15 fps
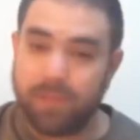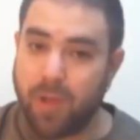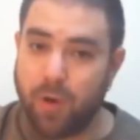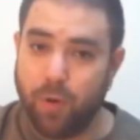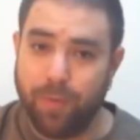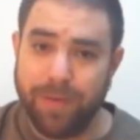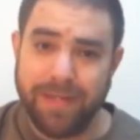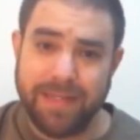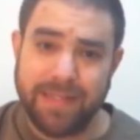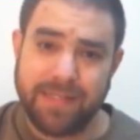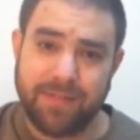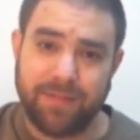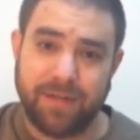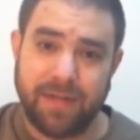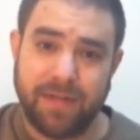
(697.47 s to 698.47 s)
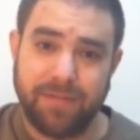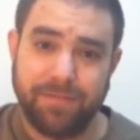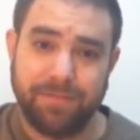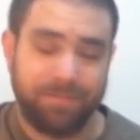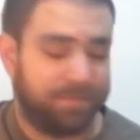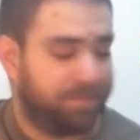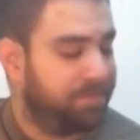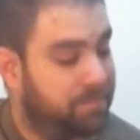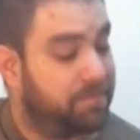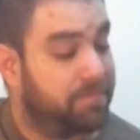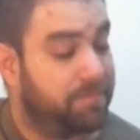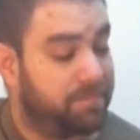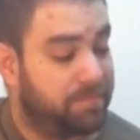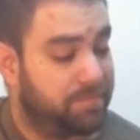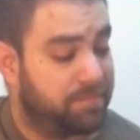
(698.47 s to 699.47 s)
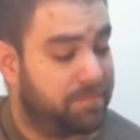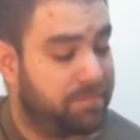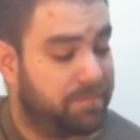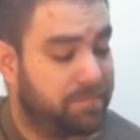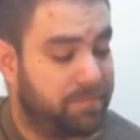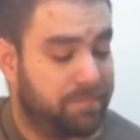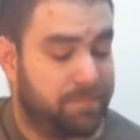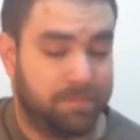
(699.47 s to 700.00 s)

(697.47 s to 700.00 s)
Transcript: open E string, and